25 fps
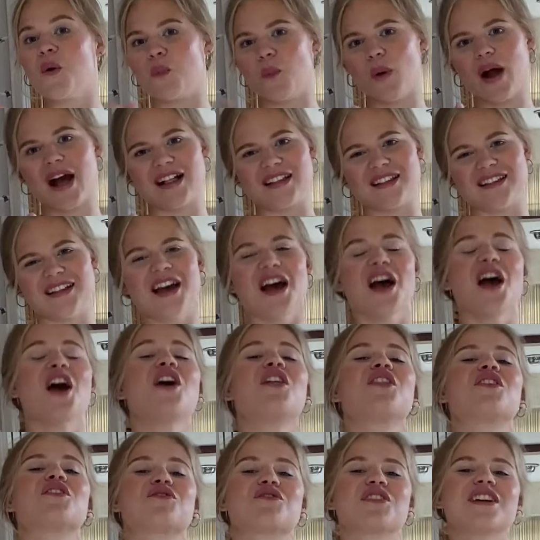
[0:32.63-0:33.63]
Well,
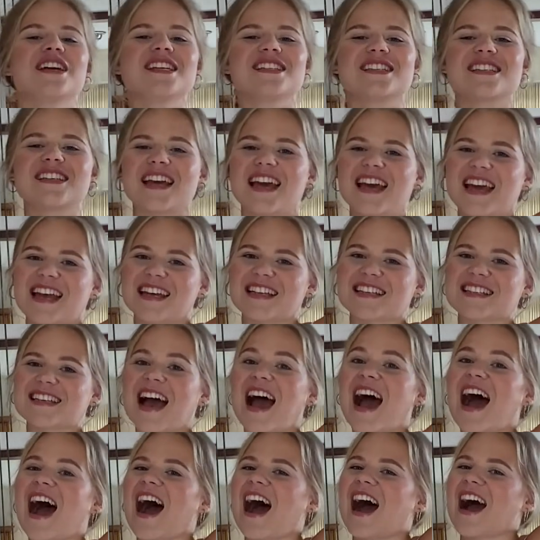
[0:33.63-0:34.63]
the reason is
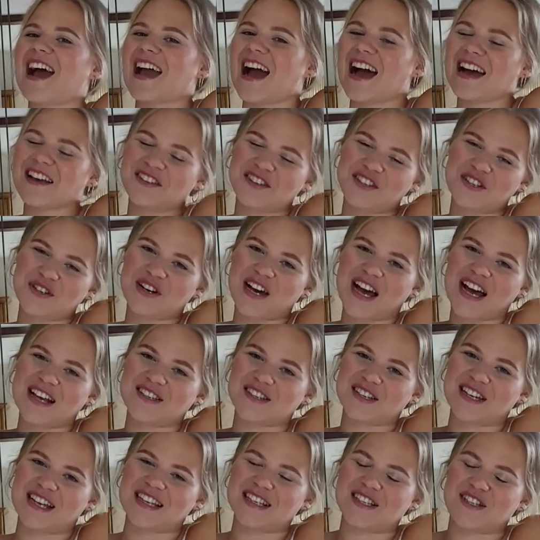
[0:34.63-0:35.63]
I asked you
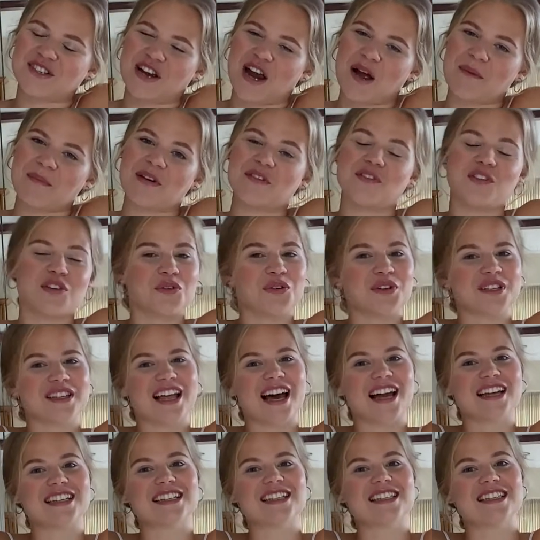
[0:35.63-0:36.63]
guys on Instagram if you would
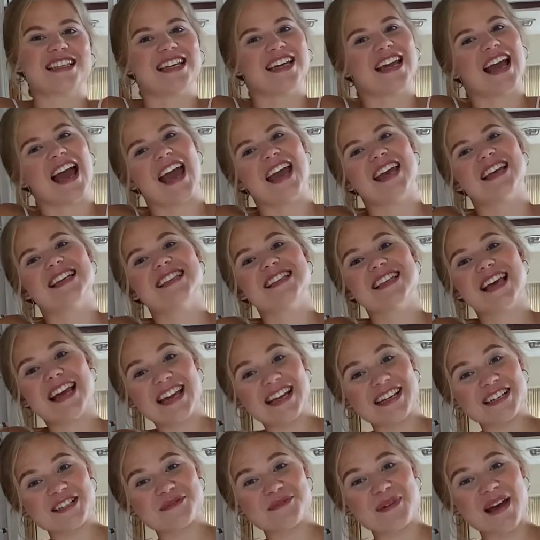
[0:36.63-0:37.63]
like to see a
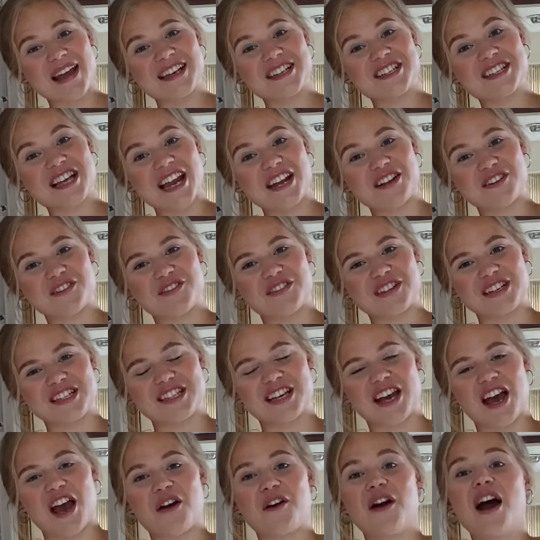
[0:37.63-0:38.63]
second main channel
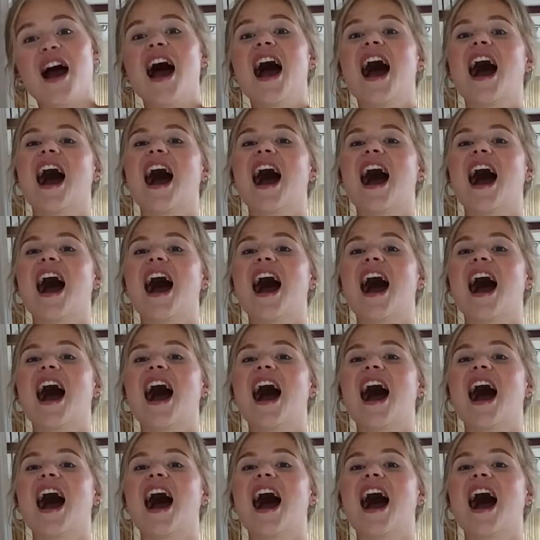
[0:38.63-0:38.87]
video,